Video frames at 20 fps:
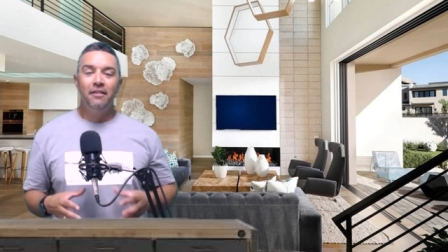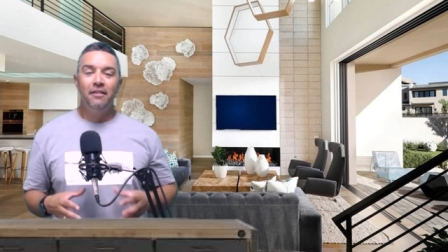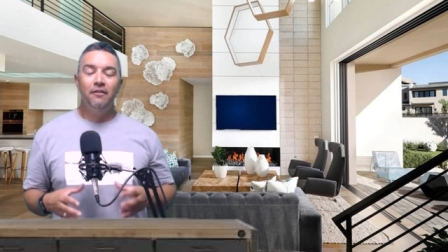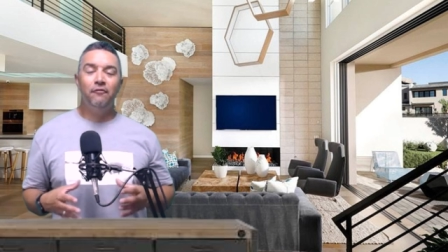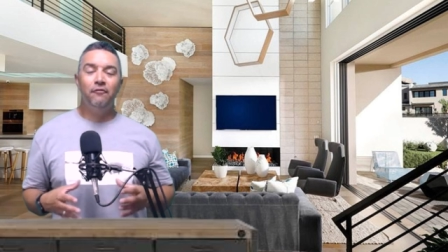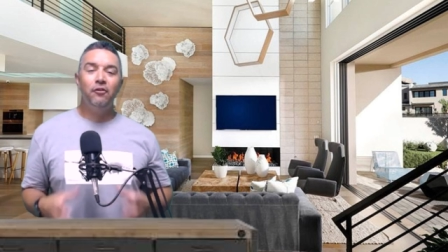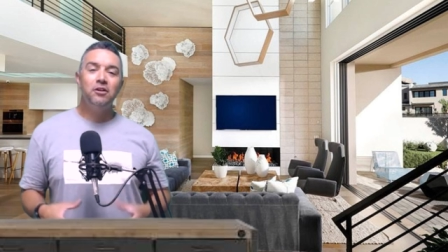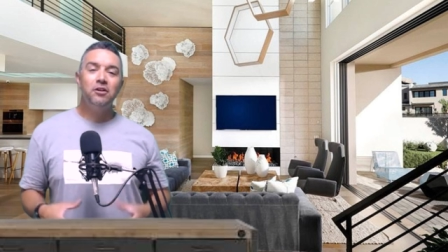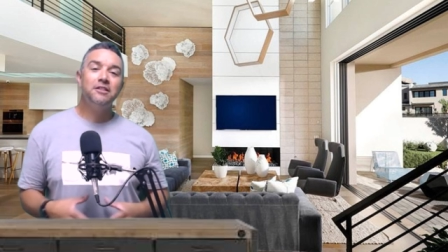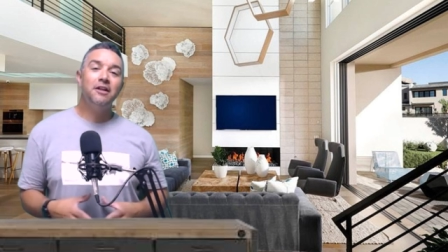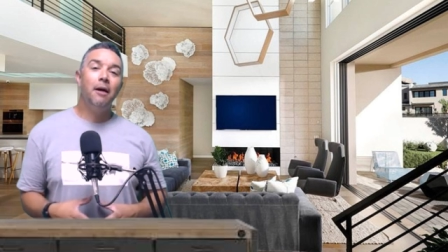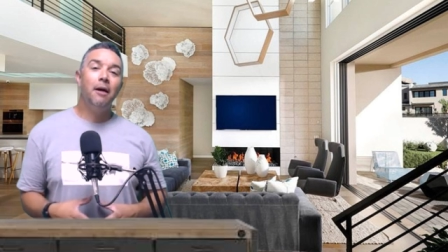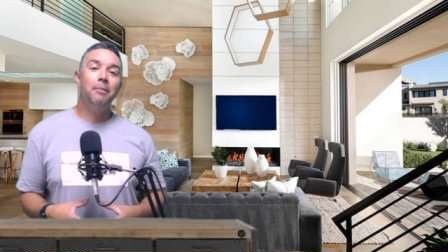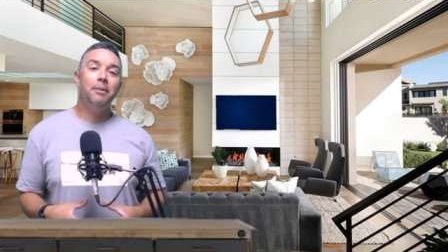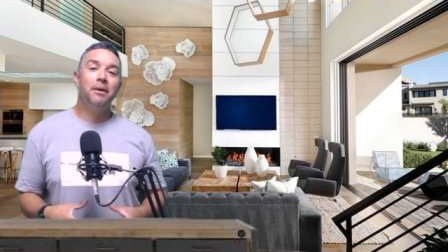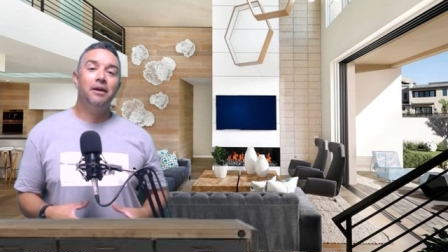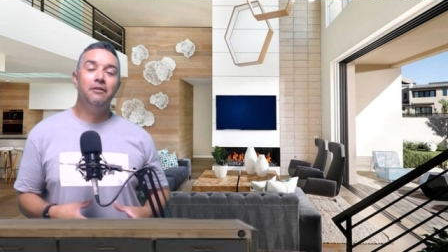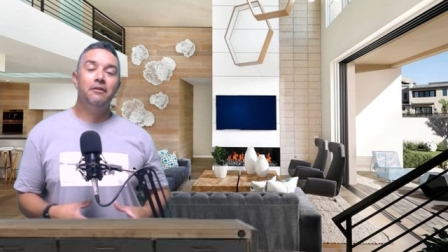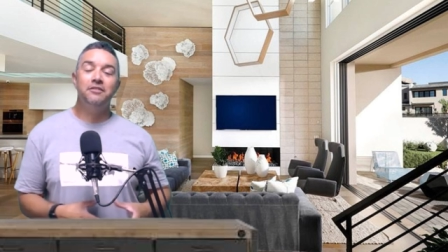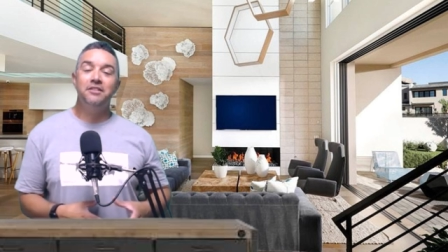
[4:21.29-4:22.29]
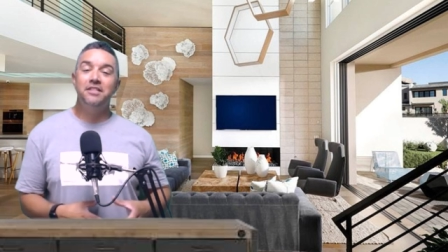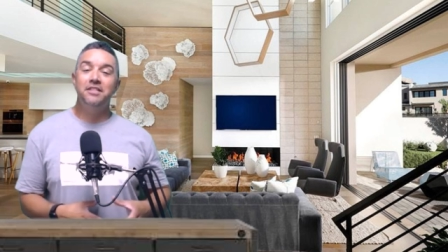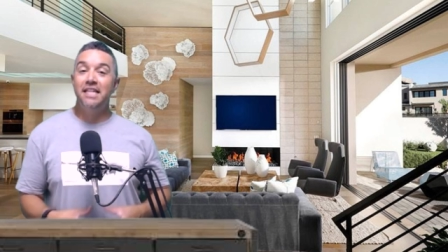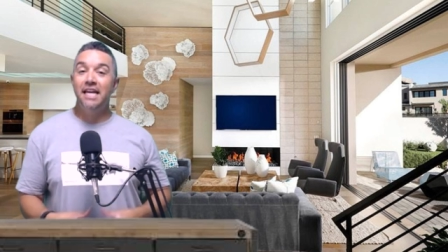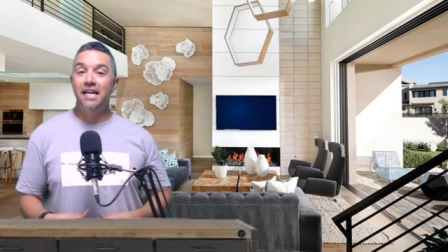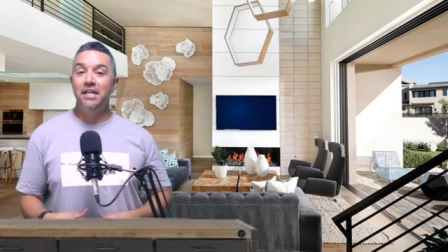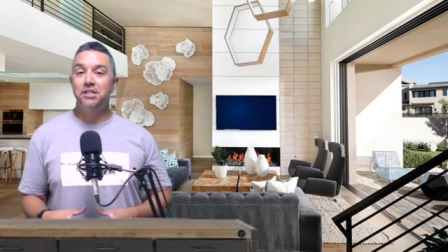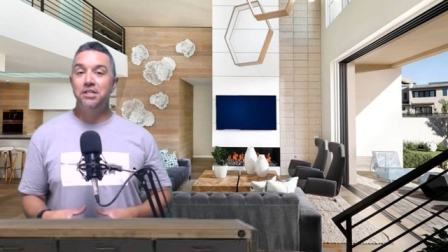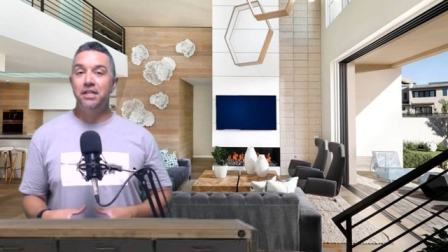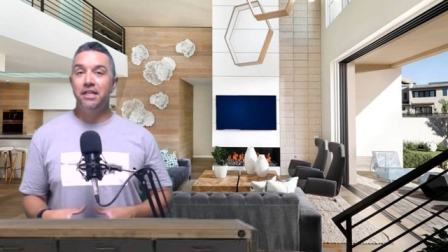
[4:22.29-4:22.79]
the first topic of
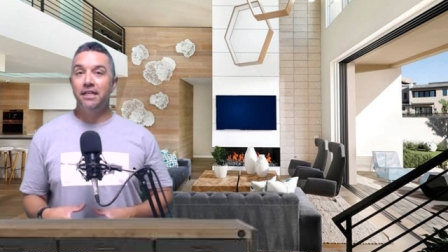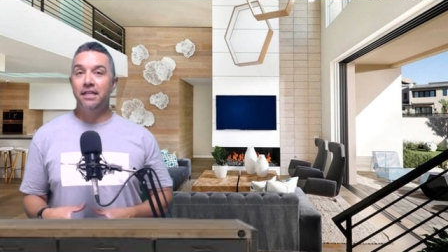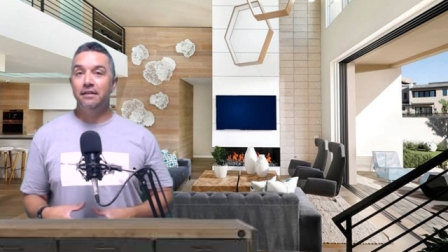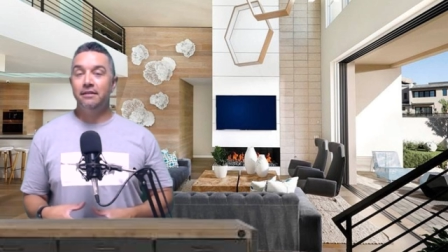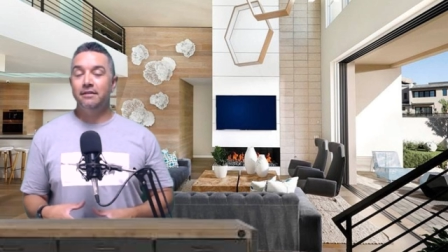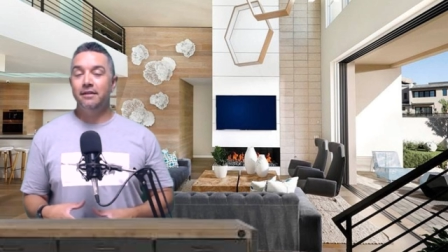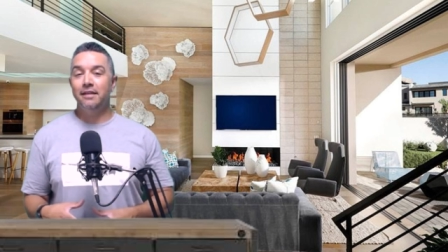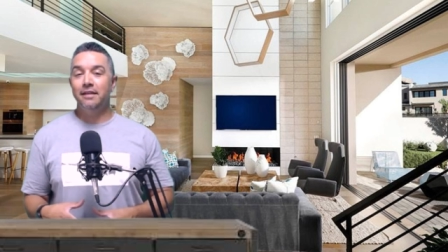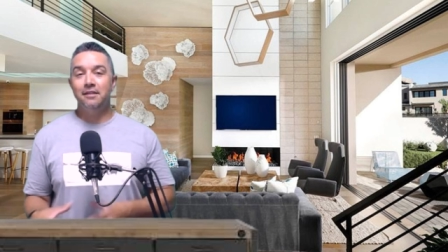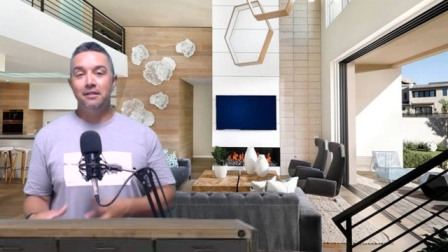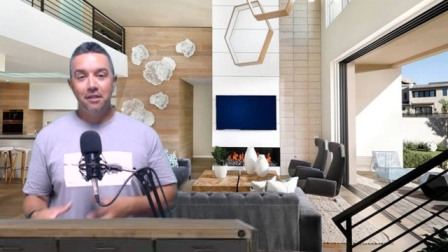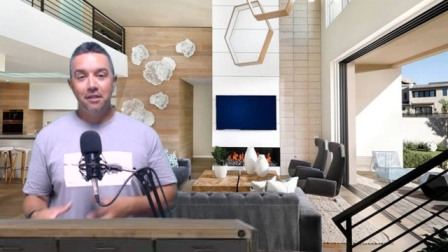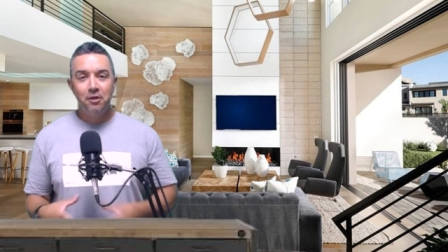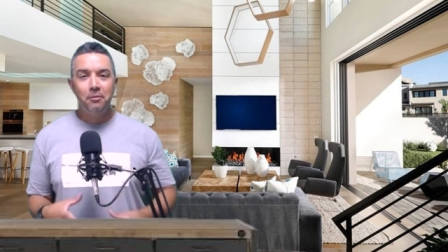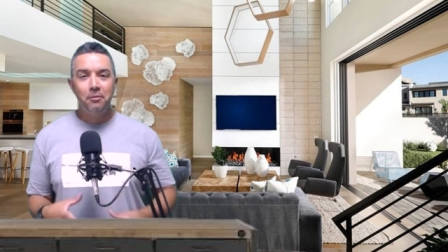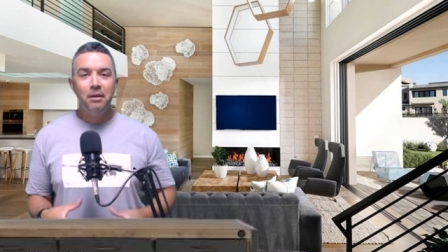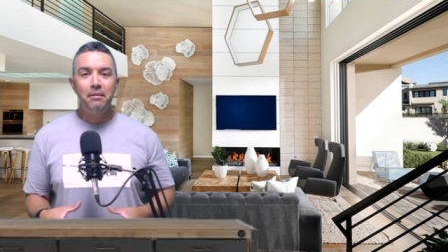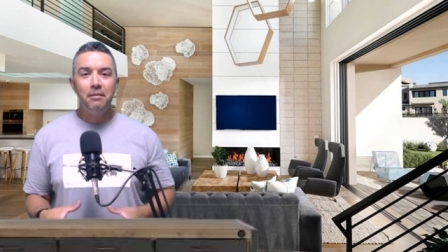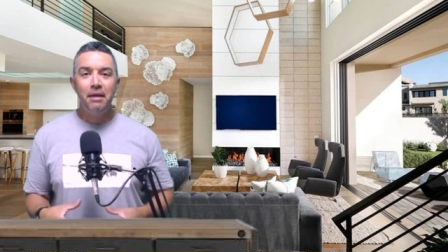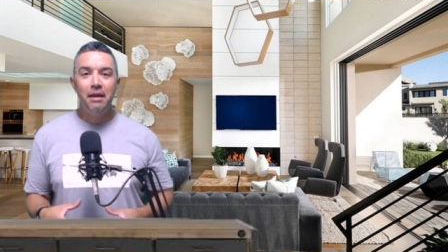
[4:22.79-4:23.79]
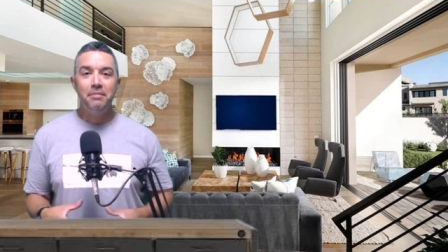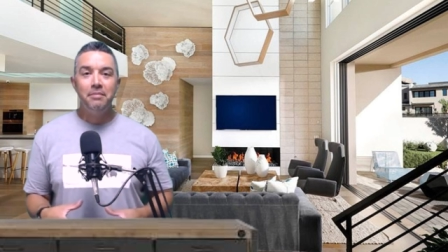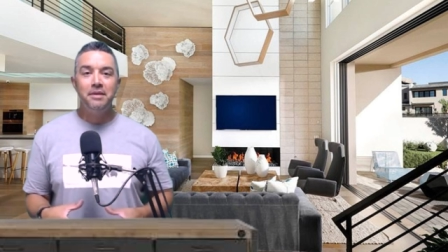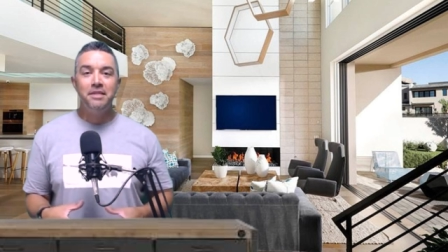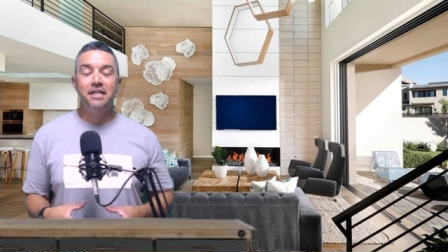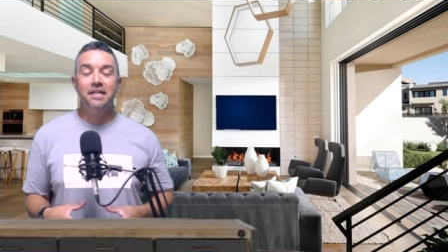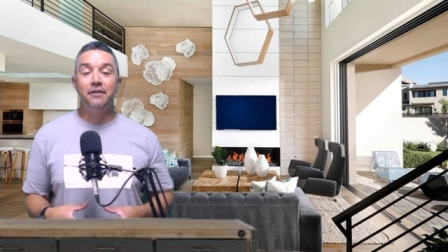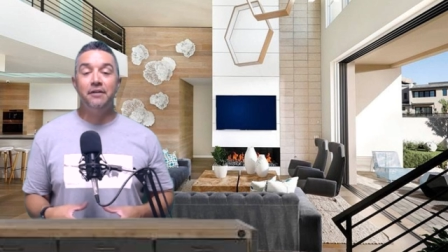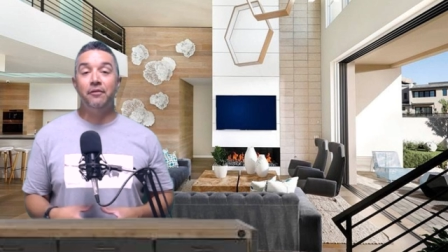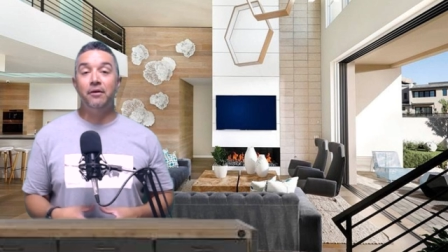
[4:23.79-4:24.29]
staging is is a little bit maybe
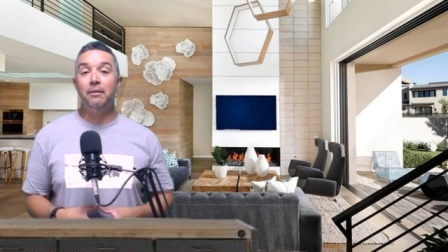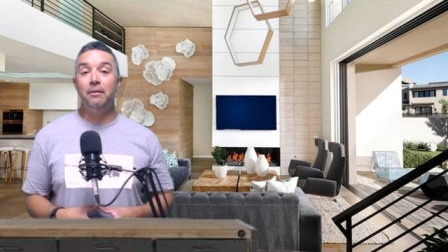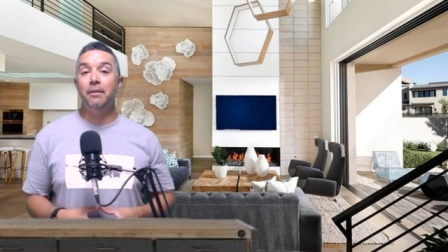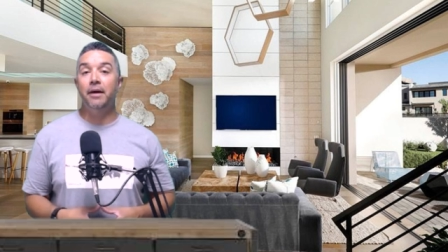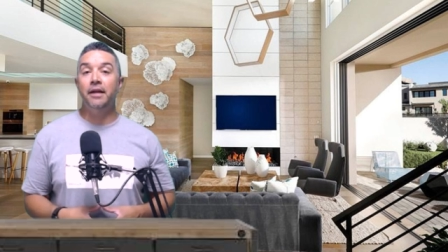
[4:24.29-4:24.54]
different,